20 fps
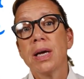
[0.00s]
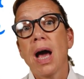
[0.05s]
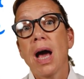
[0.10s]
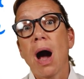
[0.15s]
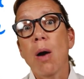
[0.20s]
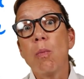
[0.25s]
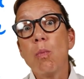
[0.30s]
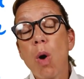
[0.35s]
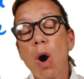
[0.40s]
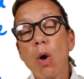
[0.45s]

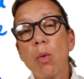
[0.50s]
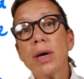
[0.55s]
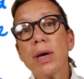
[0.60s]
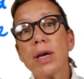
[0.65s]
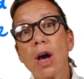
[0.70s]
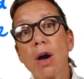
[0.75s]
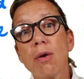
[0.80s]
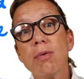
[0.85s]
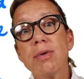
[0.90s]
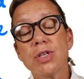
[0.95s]
And what we're
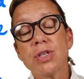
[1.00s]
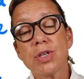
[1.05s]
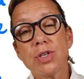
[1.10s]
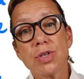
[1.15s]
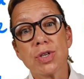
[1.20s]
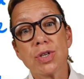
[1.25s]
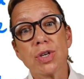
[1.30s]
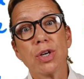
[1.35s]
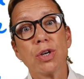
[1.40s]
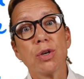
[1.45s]
going to
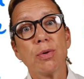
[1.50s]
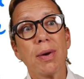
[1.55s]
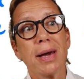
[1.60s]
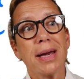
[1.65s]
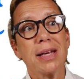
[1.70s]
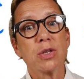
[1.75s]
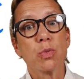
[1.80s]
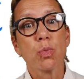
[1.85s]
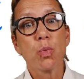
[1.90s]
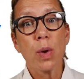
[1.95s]
do
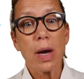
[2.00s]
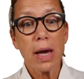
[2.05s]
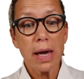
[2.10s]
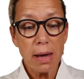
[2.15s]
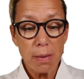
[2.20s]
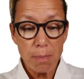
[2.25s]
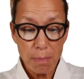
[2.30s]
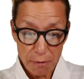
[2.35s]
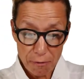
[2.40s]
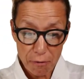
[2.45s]
is
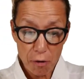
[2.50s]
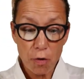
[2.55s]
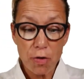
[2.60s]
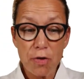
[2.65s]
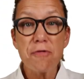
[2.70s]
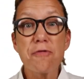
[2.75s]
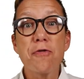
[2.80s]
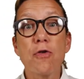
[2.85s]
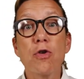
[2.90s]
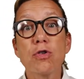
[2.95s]
before the
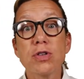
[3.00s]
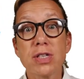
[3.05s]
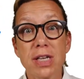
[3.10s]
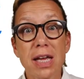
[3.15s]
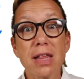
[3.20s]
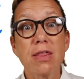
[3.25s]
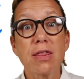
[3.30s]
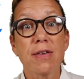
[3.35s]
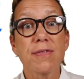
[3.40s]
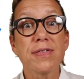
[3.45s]

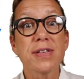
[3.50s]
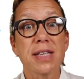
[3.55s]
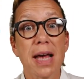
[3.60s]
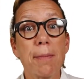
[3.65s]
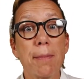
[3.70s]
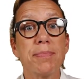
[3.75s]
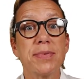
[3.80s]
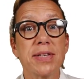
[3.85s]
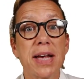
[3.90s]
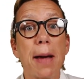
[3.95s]
14th of
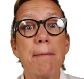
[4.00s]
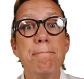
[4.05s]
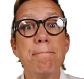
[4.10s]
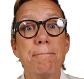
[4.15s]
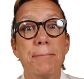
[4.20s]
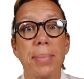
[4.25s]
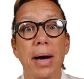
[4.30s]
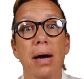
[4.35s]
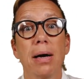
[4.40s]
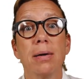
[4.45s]

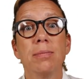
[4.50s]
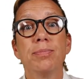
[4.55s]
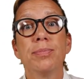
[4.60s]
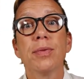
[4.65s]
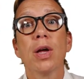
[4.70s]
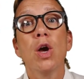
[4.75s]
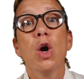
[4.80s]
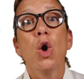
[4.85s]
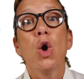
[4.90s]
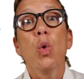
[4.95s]
September,
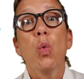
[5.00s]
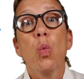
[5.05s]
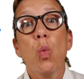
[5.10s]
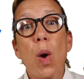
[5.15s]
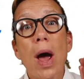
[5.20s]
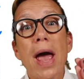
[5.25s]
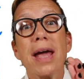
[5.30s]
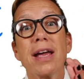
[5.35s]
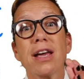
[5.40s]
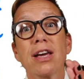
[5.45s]

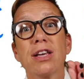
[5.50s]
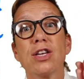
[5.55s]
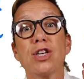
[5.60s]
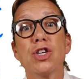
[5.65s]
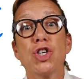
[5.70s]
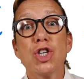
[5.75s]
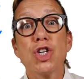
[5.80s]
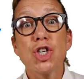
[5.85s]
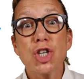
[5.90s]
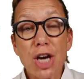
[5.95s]
we're going to
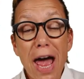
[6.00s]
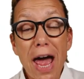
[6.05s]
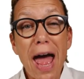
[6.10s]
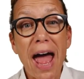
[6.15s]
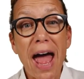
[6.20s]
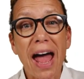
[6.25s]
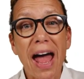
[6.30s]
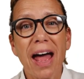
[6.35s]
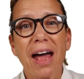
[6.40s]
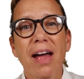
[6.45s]

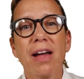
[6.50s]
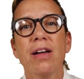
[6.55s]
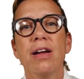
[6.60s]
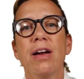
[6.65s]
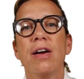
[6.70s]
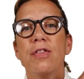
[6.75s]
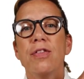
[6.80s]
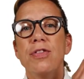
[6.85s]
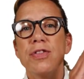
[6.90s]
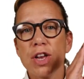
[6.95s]
share
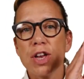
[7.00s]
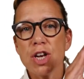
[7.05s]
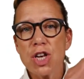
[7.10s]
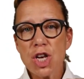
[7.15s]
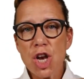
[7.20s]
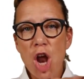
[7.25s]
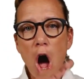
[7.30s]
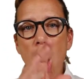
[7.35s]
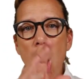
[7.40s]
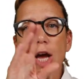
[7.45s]
the
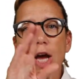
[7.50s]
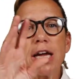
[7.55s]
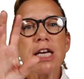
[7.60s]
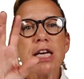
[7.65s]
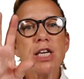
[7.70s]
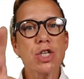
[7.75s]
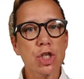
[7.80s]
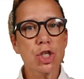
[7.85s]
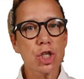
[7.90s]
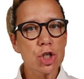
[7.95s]
9
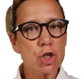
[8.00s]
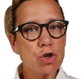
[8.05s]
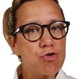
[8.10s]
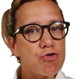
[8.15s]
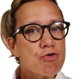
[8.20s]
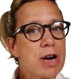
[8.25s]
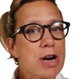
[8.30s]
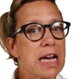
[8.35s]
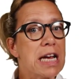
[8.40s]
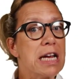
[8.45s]

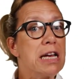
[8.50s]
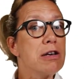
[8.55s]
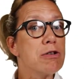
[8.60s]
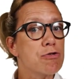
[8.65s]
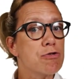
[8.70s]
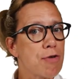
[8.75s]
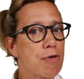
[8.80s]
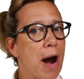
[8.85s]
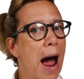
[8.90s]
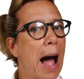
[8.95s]
screen
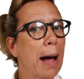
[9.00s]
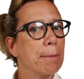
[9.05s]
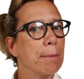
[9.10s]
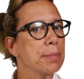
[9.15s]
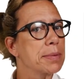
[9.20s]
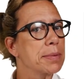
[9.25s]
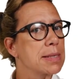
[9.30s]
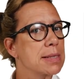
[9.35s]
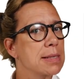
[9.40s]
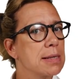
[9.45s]

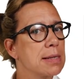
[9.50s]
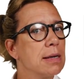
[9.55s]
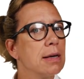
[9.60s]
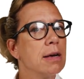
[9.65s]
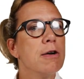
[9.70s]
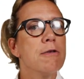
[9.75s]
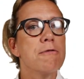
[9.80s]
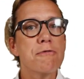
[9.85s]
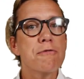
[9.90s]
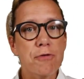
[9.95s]
grabs
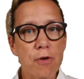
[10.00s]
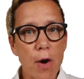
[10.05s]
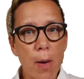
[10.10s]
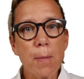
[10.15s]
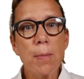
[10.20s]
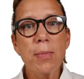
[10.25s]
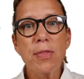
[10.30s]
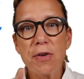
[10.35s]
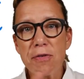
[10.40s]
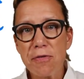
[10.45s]

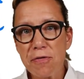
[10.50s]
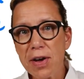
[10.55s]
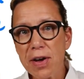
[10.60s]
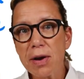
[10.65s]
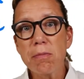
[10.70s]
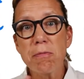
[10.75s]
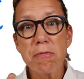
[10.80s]
from the film